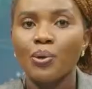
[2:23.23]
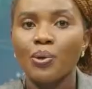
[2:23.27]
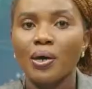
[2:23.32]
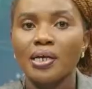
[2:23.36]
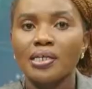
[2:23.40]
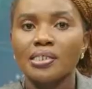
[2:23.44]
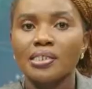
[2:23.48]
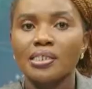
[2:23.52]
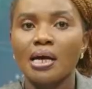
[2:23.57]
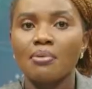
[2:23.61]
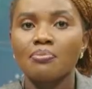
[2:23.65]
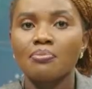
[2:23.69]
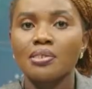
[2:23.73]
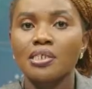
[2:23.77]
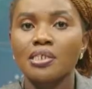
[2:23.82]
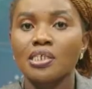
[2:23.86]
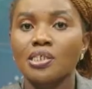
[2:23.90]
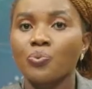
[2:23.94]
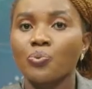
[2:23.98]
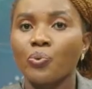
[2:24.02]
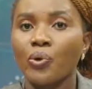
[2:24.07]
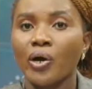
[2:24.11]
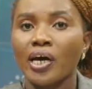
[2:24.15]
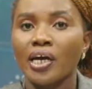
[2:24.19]
exempt
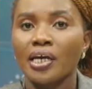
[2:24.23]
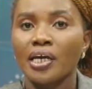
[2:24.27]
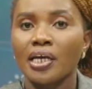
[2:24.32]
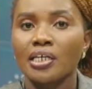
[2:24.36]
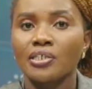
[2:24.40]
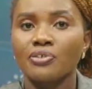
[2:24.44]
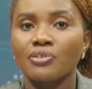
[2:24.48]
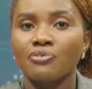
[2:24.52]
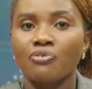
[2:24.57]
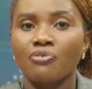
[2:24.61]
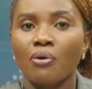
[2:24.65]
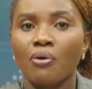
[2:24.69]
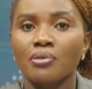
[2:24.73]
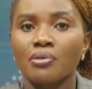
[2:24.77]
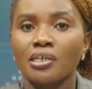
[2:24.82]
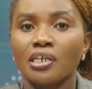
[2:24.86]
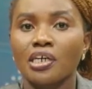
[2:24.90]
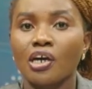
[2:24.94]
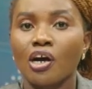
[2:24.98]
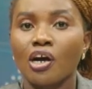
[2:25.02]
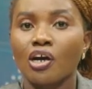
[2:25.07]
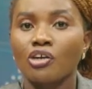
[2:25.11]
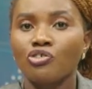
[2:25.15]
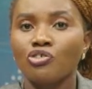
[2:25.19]
its workers from the
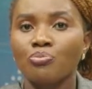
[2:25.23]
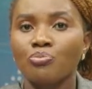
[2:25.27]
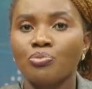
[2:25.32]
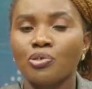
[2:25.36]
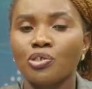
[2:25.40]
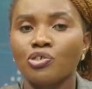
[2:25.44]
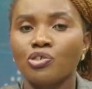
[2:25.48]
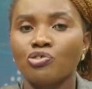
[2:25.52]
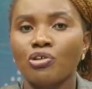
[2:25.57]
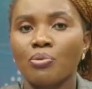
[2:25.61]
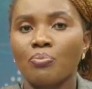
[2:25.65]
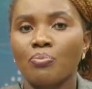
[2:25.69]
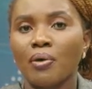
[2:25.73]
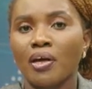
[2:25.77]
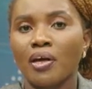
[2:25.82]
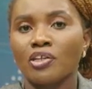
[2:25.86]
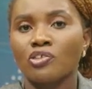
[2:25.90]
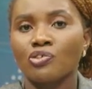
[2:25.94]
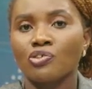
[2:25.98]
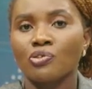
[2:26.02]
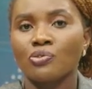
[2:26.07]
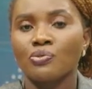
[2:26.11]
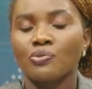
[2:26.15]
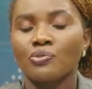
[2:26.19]
contributory
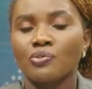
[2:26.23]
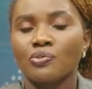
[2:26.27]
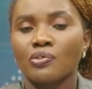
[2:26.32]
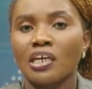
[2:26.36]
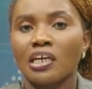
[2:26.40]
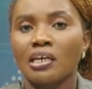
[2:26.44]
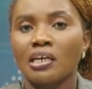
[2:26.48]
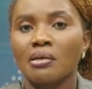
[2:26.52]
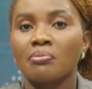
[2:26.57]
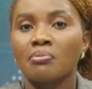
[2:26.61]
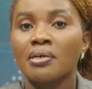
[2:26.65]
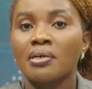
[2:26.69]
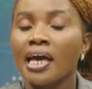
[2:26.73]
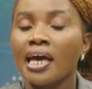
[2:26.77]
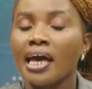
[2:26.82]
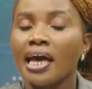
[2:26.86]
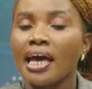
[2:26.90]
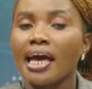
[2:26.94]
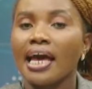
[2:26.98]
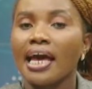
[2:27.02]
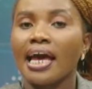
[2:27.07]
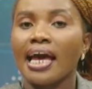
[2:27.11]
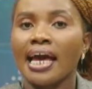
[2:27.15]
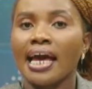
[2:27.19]
pension scheme
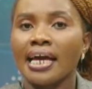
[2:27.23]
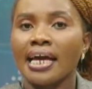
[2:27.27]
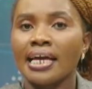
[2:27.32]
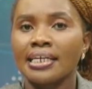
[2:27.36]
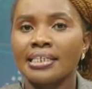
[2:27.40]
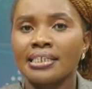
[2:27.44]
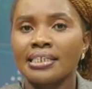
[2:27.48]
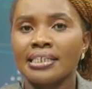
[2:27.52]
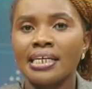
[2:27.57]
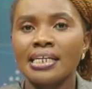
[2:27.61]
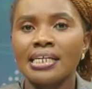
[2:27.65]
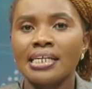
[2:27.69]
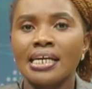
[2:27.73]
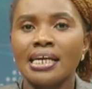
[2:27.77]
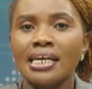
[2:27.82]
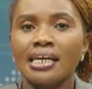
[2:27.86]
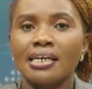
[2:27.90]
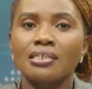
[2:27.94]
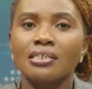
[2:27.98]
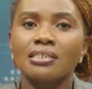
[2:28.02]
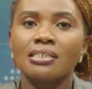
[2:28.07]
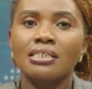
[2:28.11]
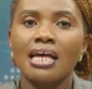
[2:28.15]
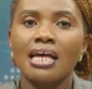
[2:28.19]
18 years